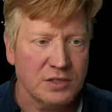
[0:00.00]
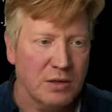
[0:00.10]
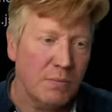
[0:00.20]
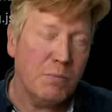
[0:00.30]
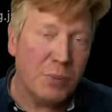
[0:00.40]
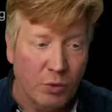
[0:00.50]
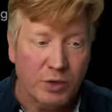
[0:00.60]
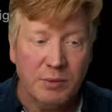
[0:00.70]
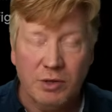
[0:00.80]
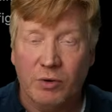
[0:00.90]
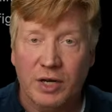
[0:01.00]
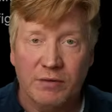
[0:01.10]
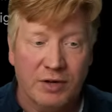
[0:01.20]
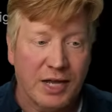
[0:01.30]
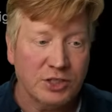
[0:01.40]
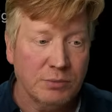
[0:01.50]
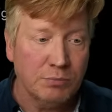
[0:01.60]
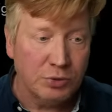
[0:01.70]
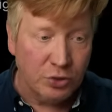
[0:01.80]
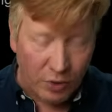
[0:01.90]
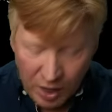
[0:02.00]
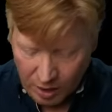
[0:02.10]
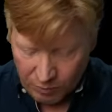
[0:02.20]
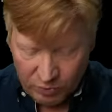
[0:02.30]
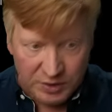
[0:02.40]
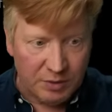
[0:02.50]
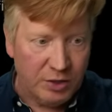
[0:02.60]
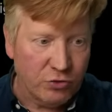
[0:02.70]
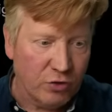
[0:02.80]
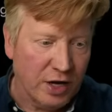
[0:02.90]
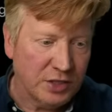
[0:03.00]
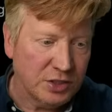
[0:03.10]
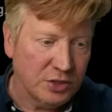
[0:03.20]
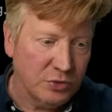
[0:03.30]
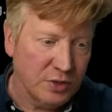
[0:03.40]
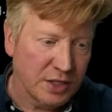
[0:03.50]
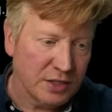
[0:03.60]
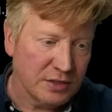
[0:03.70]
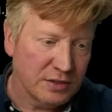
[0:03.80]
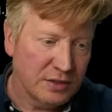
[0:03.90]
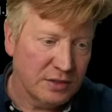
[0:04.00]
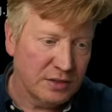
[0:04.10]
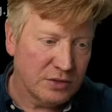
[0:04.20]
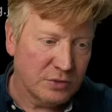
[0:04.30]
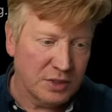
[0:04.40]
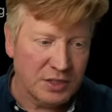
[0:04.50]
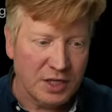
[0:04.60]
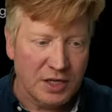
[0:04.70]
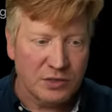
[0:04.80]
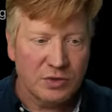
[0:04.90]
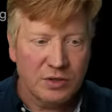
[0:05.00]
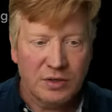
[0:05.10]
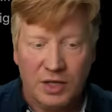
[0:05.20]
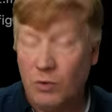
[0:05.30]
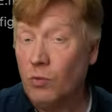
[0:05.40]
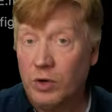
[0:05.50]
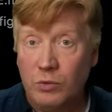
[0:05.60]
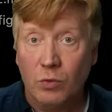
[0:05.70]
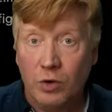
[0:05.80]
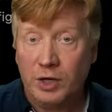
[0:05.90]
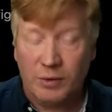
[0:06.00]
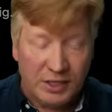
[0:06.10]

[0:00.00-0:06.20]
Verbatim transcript: Awesome. But wouldn't it be great if it actually blew up when somebody tried to do this? So in this case, it wouldn't work.